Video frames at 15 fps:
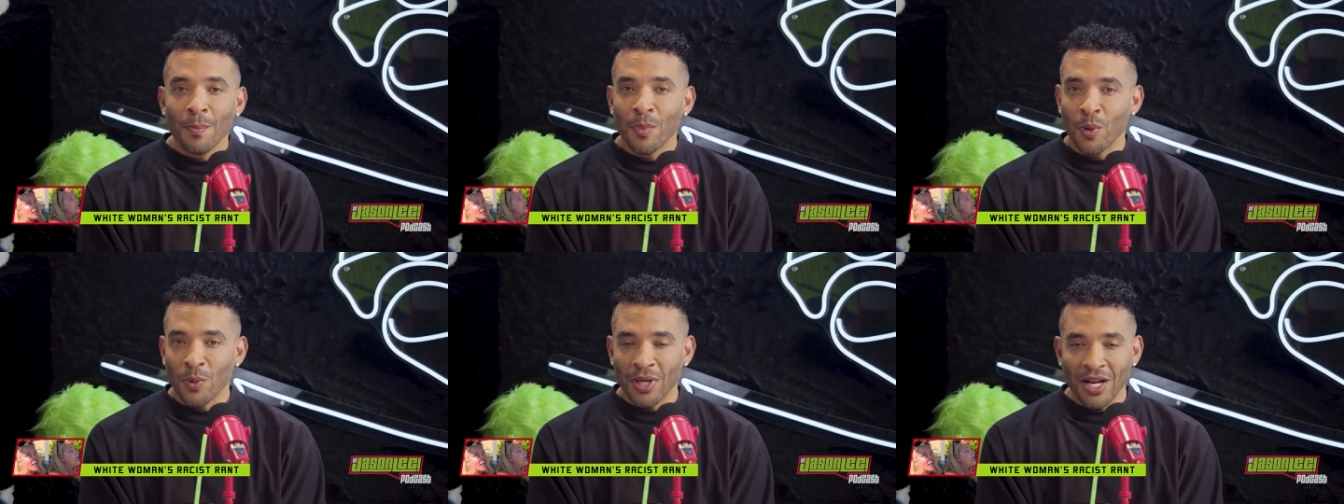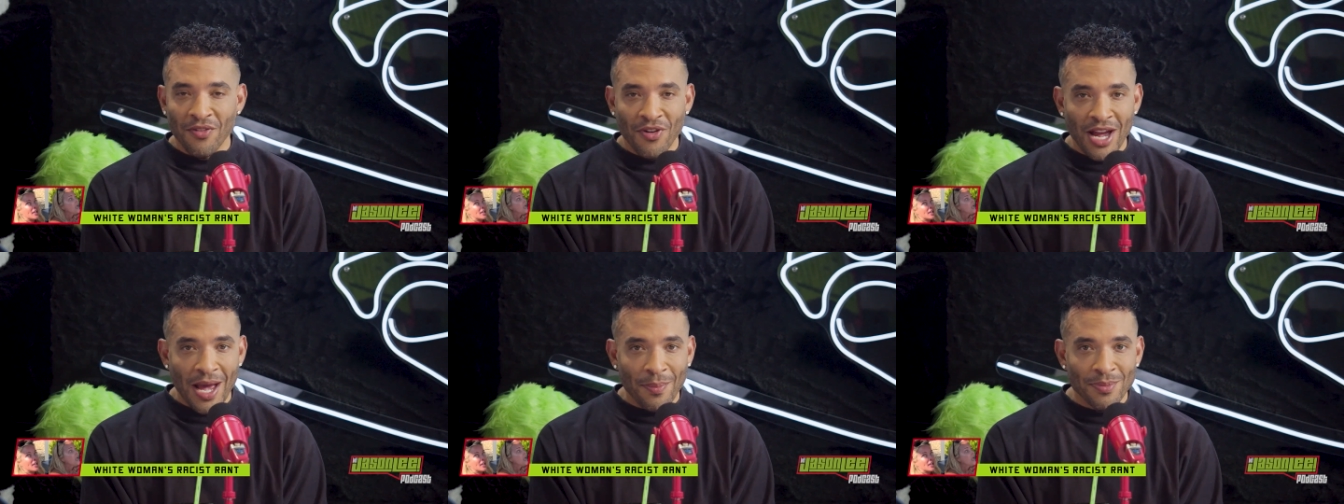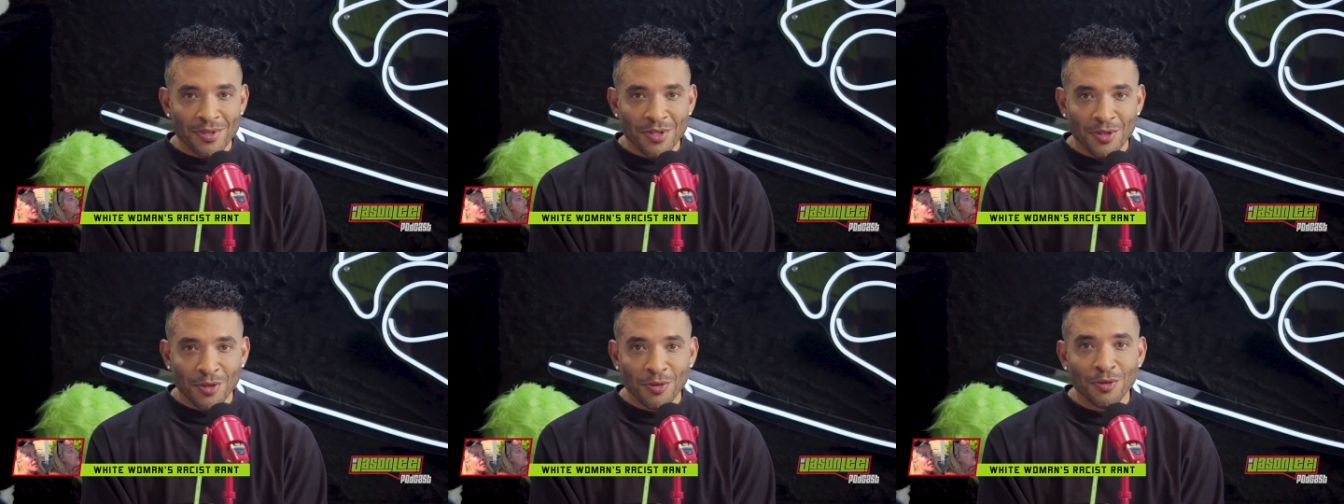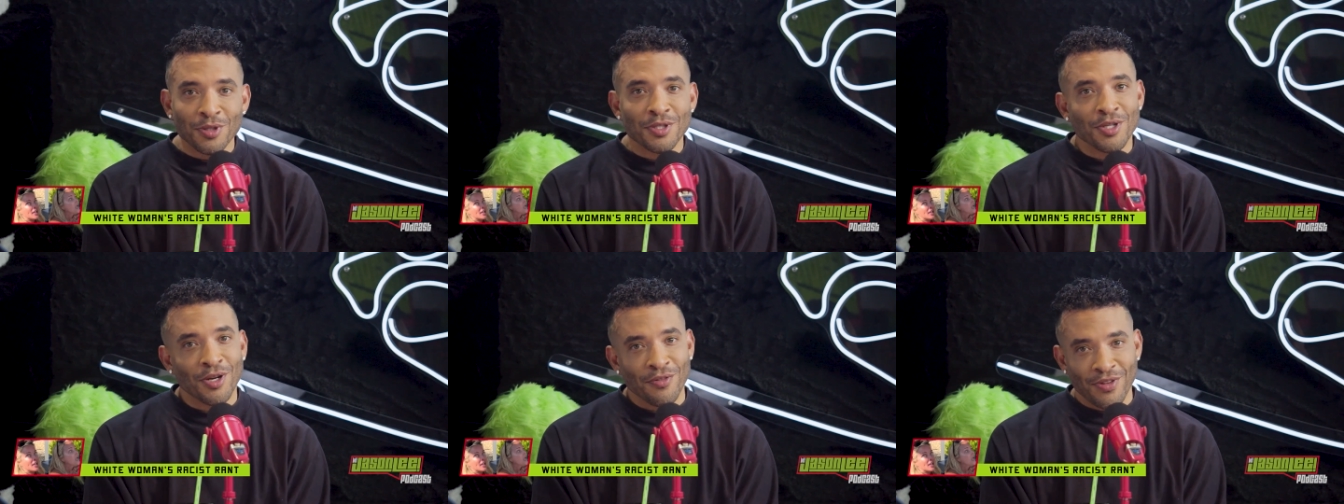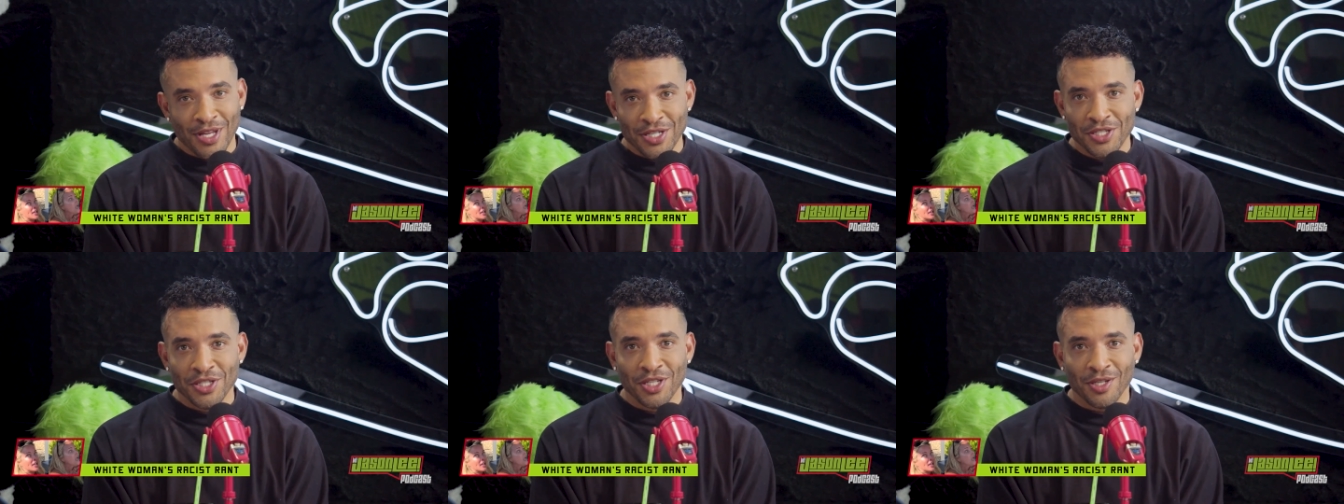but whatever happened to you deserve
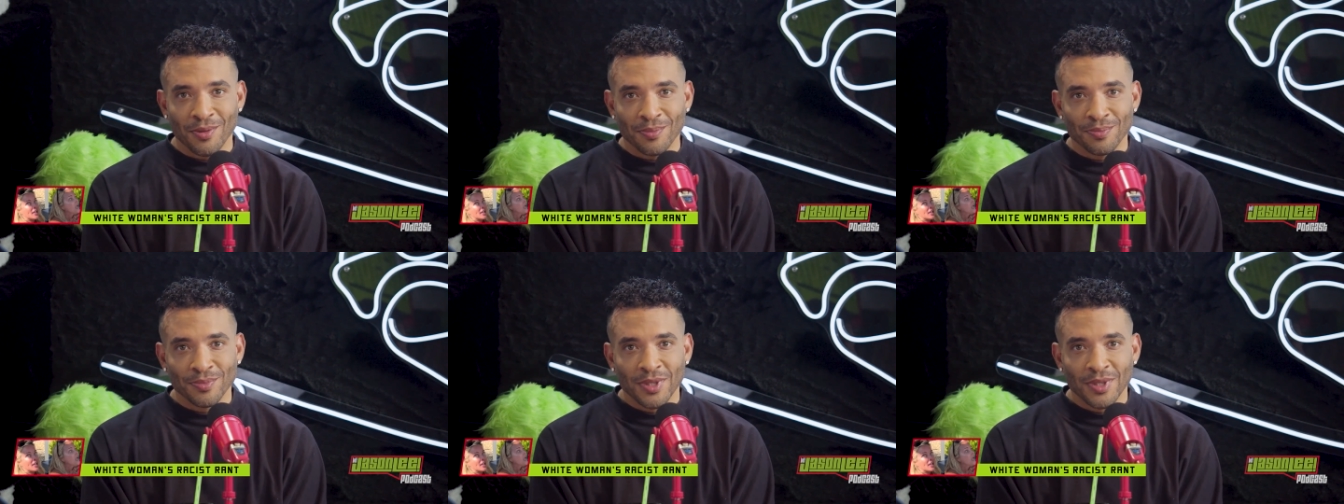that shit.